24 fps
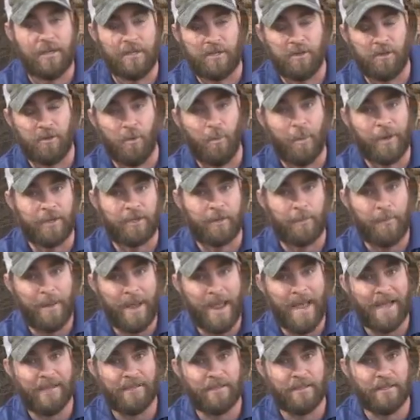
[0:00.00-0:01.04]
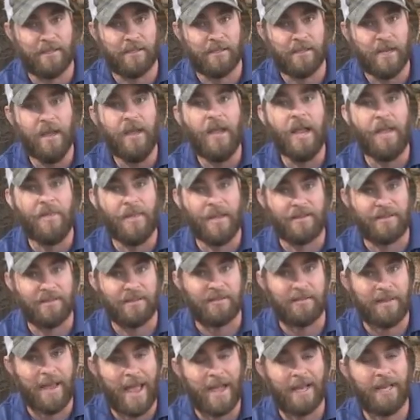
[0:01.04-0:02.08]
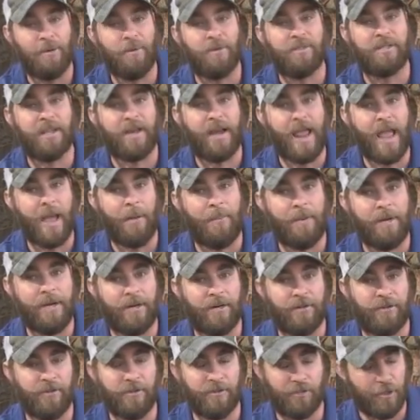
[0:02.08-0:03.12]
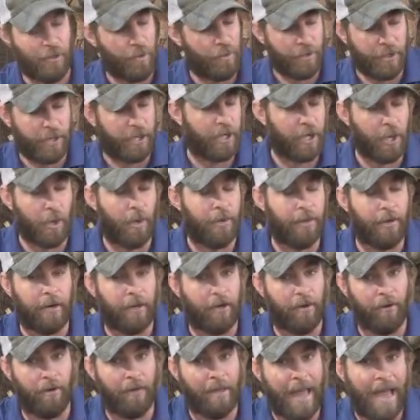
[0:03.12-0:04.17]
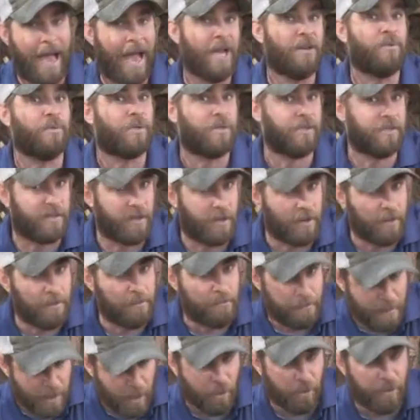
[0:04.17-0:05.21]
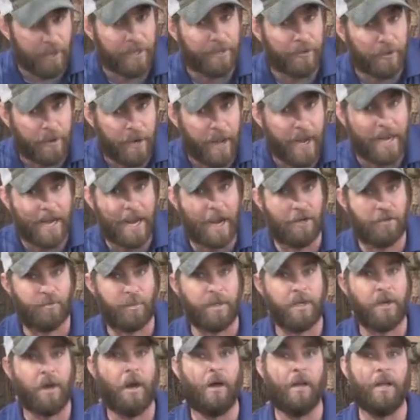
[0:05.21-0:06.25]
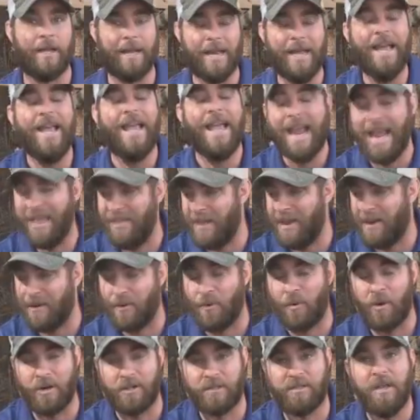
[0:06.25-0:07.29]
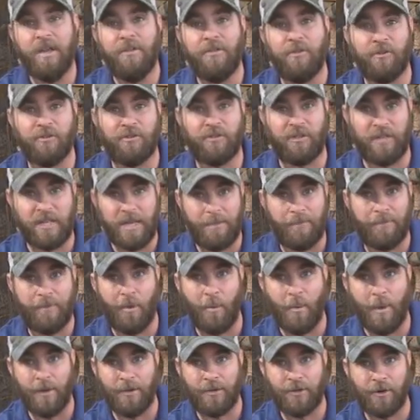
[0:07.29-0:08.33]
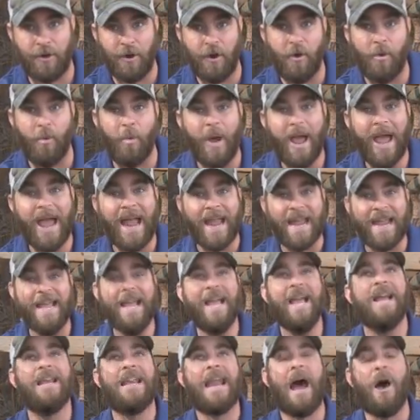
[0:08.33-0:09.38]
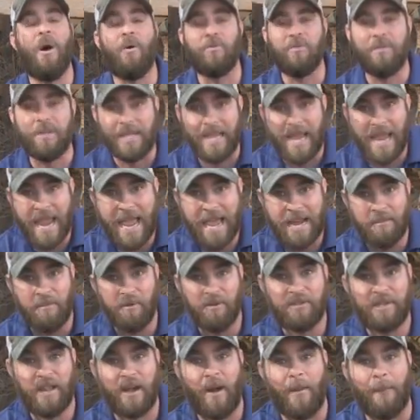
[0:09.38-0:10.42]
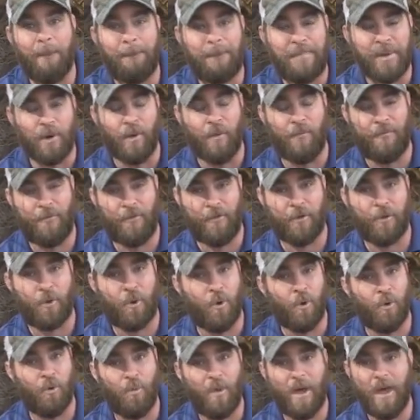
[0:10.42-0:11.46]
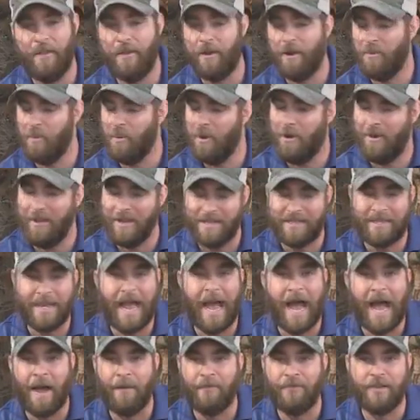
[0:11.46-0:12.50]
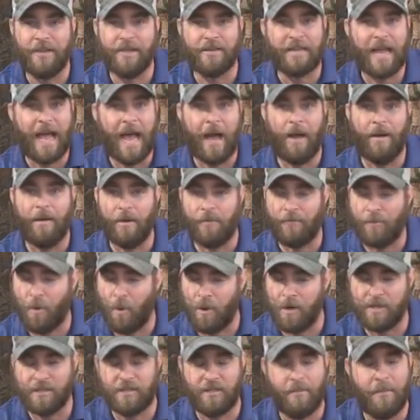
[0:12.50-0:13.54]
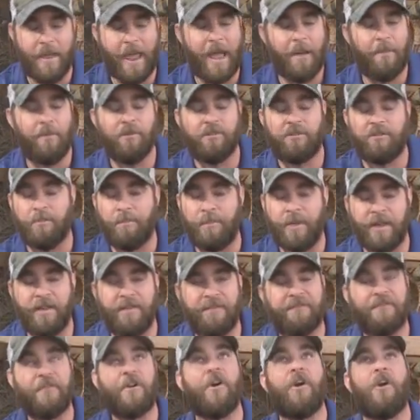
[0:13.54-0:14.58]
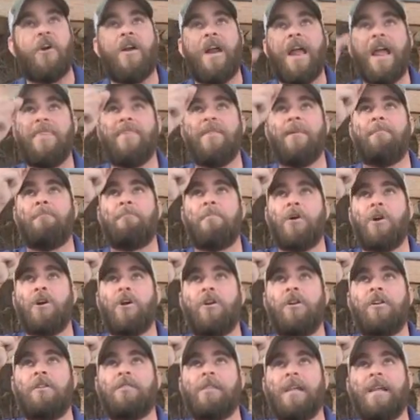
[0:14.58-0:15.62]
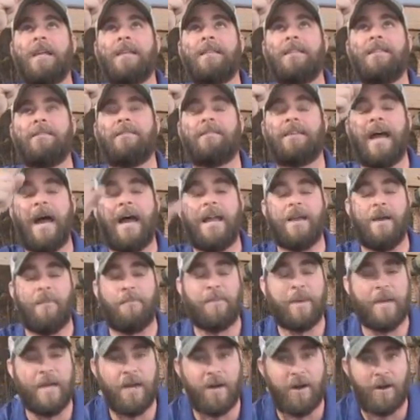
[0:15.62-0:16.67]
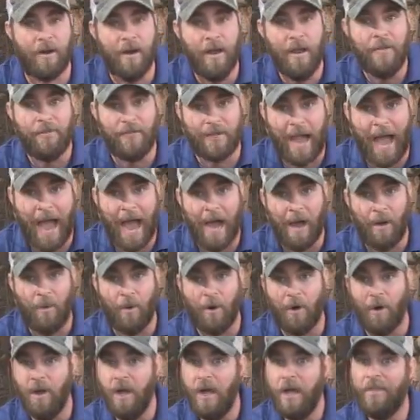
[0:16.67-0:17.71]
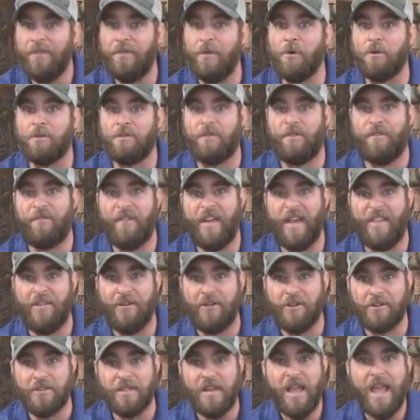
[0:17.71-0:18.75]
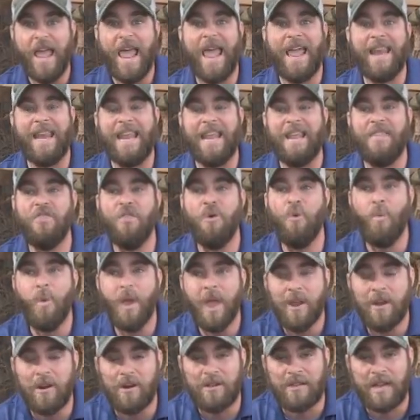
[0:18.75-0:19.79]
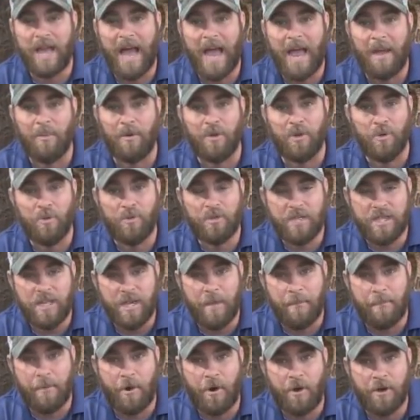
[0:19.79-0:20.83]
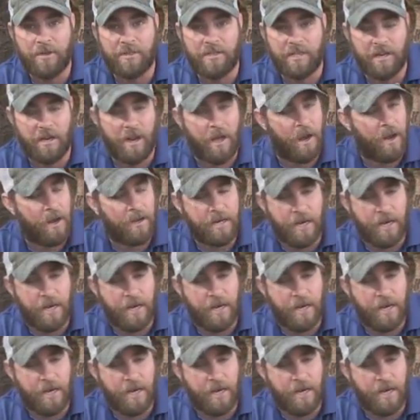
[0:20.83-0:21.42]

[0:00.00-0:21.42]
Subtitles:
until the winter passes, and that's exactly what's going to happen here at the zoo. They're going to go in their little lodge, which is their building, their night house we call it, and then of course they'll sleep the winter away. Now, the animals that are built for the cold weather, well, it's obvious. Of course, the mammals, the big fur, and the birds like this guy up here, the owl, those feathers. And in the wintertime, when you see a bird sitting on a